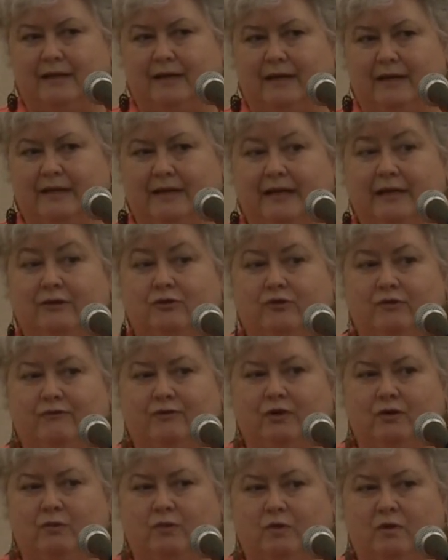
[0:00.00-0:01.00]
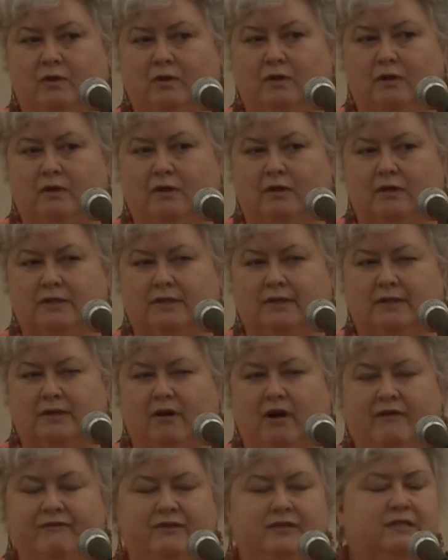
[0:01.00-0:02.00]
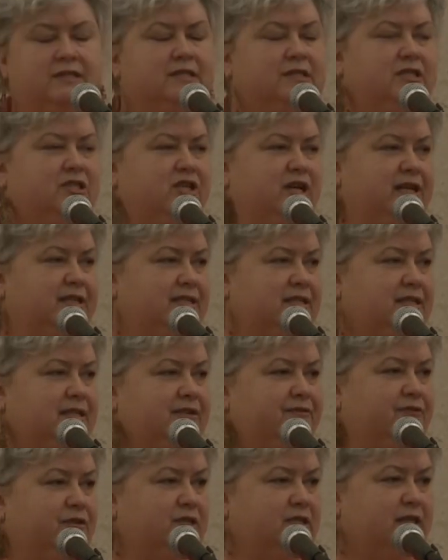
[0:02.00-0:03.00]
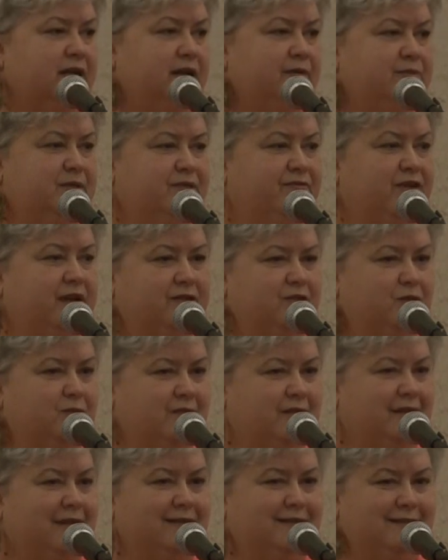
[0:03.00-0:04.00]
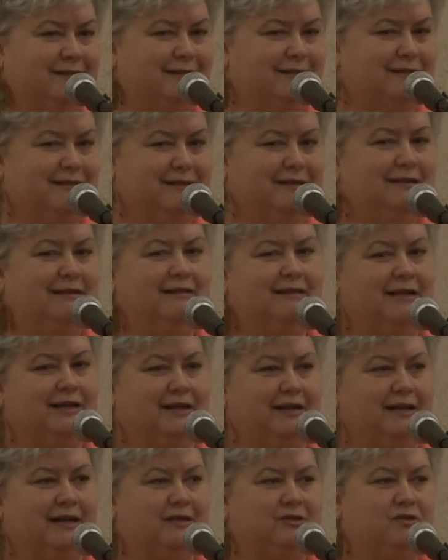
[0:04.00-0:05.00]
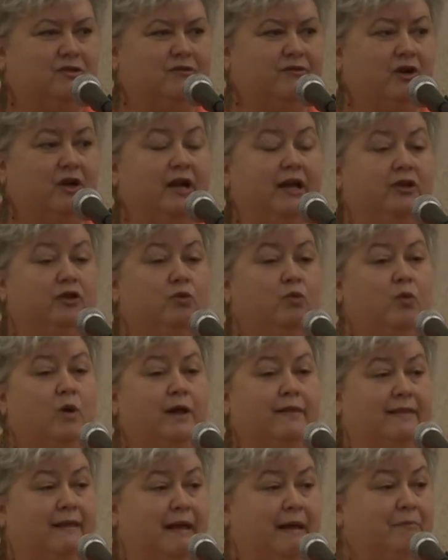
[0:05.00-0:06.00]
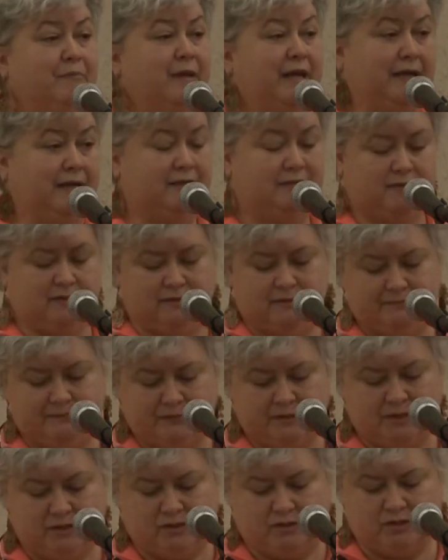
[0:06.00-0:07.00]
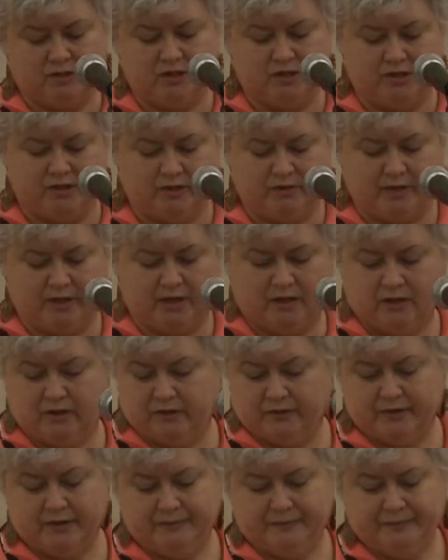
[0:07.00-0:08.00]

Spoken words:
An introvert will often suggest different types of exercises than an extrovert, and you want that mix, so it's good to include.